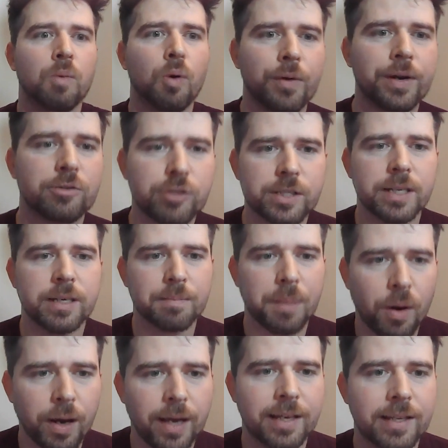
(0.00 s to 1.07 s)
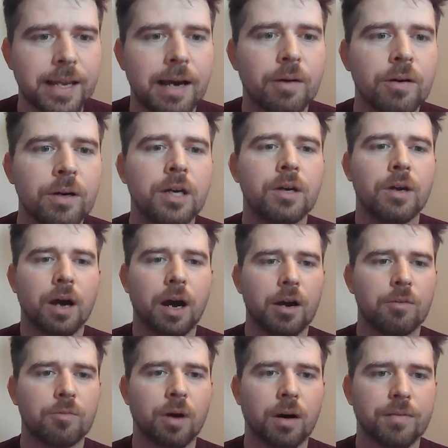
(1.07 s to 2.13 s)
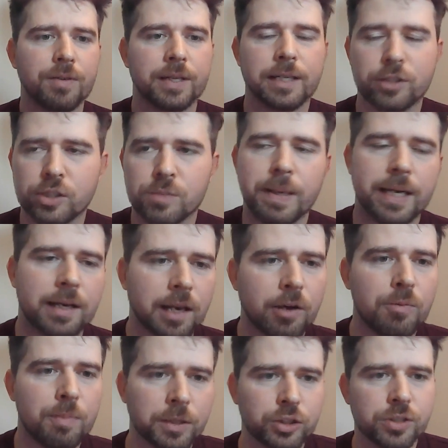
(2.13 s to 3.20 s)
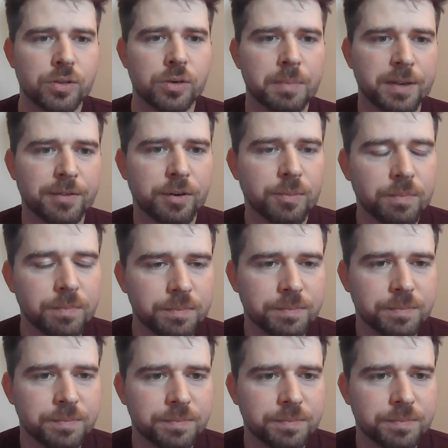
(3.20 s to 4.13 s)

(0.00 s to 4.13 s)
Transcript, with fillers: more interested in buying it now, rather than it just being a low budget zombie film.